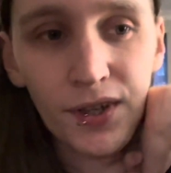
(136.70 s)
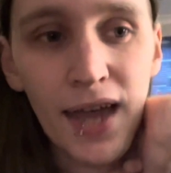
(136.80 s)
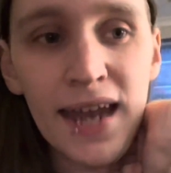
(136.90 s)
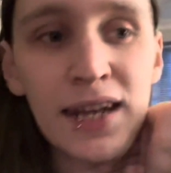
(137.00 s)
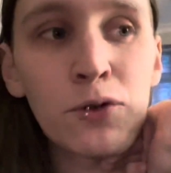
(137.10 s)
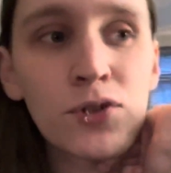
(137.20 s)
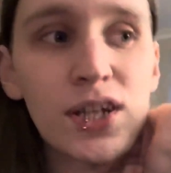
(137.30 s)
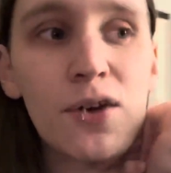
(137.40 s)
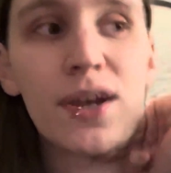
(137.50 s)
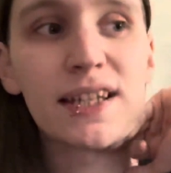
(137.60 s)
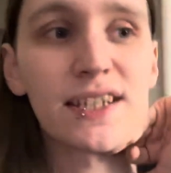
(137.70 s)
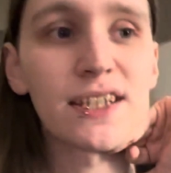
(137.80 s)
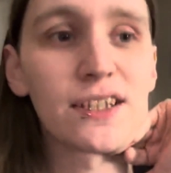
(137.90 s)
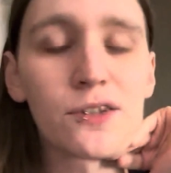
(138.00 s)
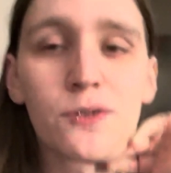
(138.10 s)
and then also it's
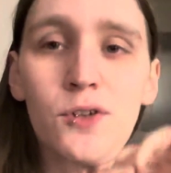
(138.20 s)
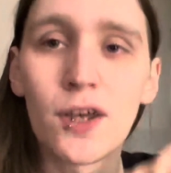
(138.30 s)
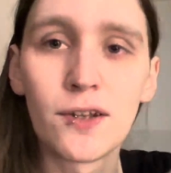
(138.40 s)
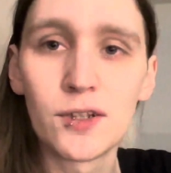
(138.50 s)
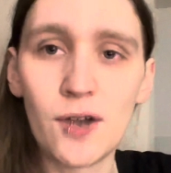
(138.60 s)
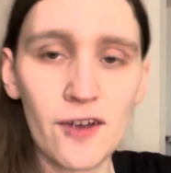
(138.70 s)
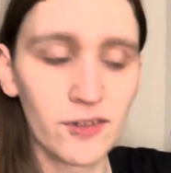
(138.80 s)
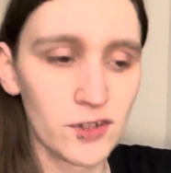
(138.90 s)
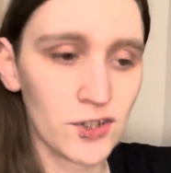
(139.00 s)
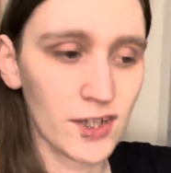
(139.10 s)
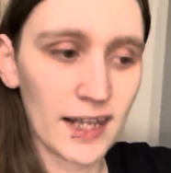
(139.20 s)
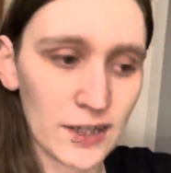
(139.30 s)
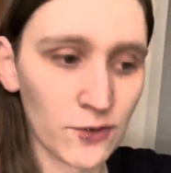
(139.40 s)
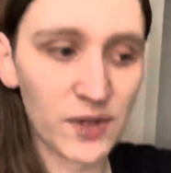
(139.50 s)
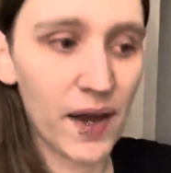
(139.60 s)
done, you have to just
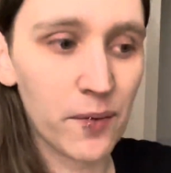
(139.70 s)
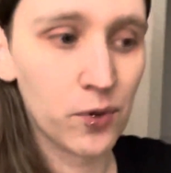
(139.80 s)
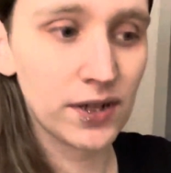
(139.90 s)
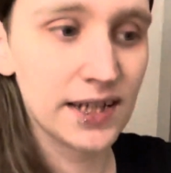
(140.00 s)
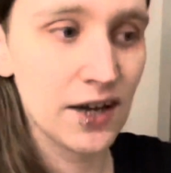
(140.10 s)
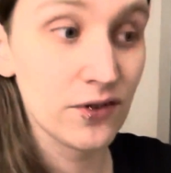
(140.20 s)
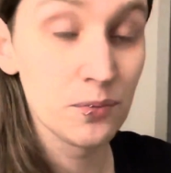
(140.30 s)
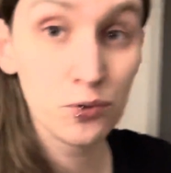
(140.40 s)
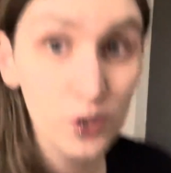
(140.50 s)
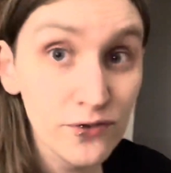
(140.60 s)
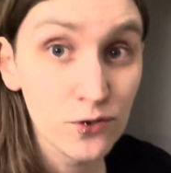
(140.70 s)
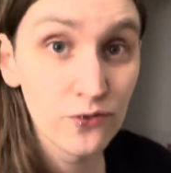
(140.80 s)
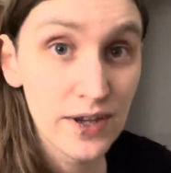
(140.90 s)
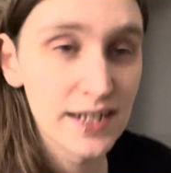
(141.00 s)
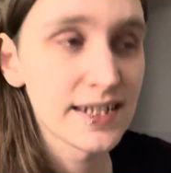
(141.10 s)
collect all this paperwork together that proves all
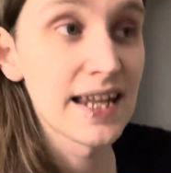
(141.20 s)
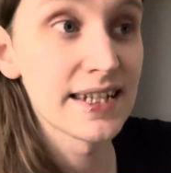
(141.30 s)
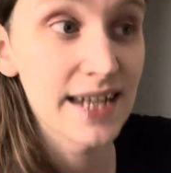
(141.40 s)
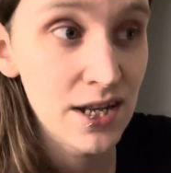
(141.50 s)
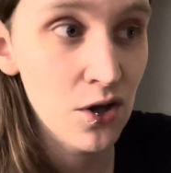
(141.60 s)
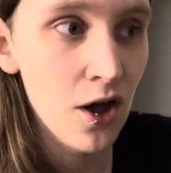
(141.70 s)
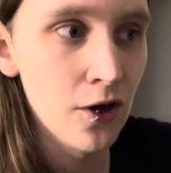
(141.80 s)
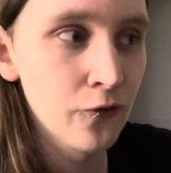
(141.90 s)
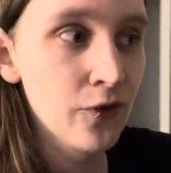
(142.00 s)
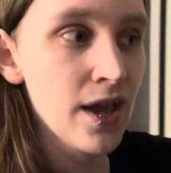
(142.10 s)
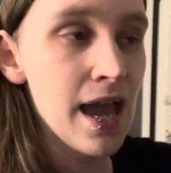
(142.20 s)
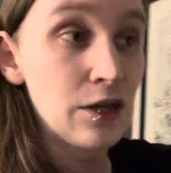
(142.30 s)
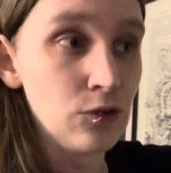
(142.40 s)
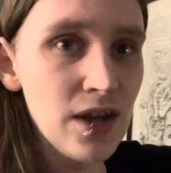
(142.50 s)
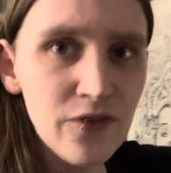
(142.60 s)
this and send it off. And
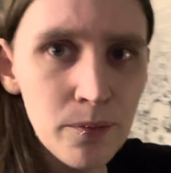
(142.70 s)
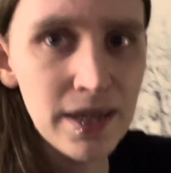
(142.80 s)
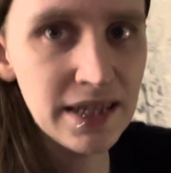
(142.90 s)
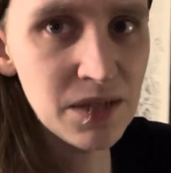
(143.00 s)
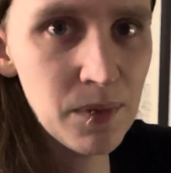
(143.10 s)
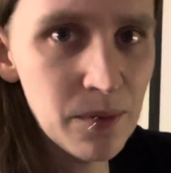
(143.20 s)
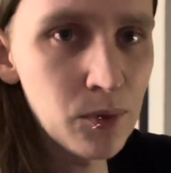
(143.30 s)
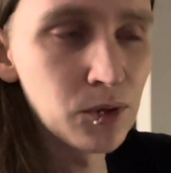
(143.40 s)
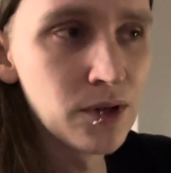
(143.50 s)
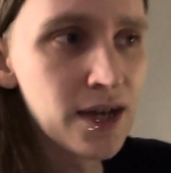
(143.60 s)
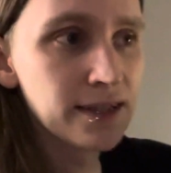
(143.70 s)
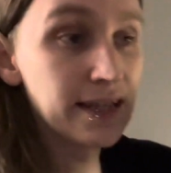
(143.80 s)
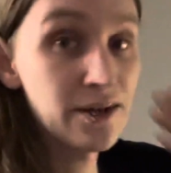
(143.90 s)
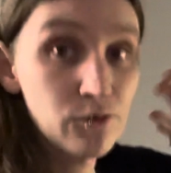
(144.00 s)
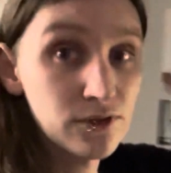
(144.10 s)
you never meet these people. They
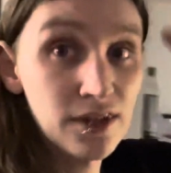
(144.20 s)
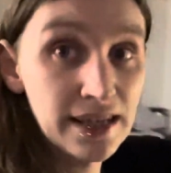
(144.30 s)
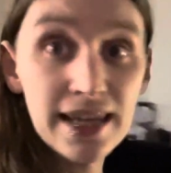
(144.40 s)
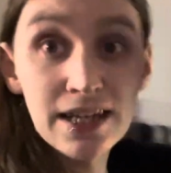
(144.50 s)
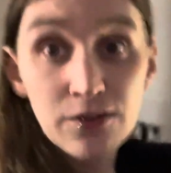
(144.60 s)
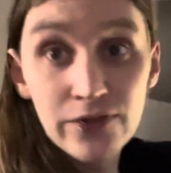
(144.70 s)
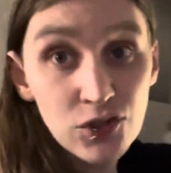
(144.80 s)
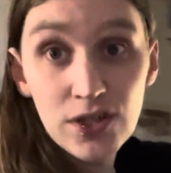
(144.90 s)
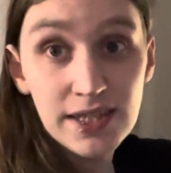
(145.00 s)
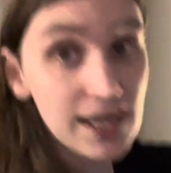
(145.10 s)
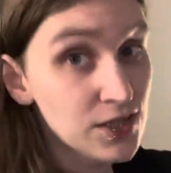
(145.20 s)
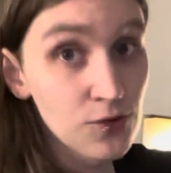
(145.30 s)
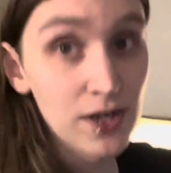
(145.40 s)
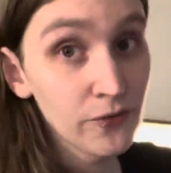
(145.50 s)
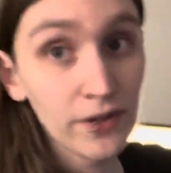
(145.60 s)
never like get to visually assess you
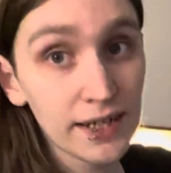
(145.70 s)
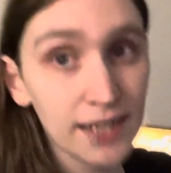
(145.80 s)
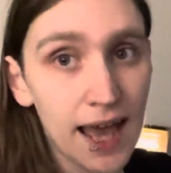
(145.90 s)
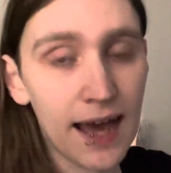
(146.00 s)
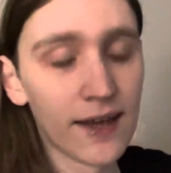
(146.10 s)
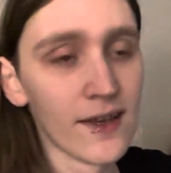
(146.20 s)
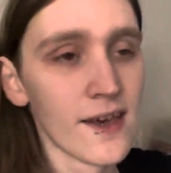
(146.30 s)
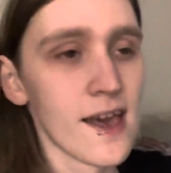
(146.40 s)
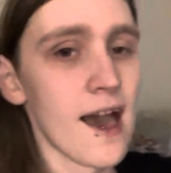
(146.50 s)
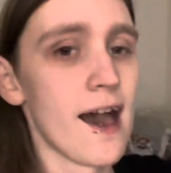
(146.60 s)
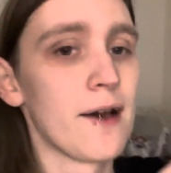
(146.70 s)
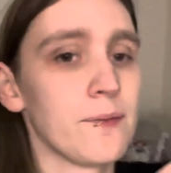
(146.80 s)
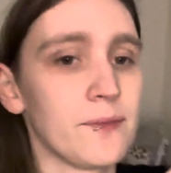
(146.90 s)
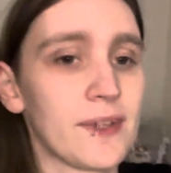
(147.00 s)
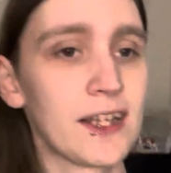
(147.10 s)
or anything like that.
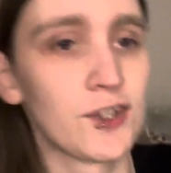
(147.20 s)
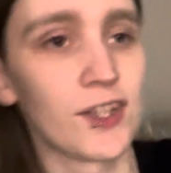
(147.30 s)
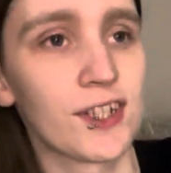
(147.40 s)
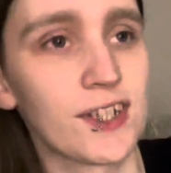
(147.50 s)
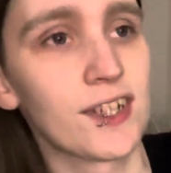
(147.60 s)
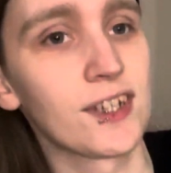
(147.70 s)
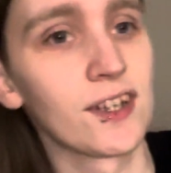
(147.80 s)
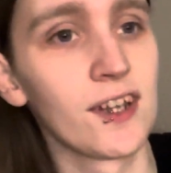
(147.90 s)
Um, they just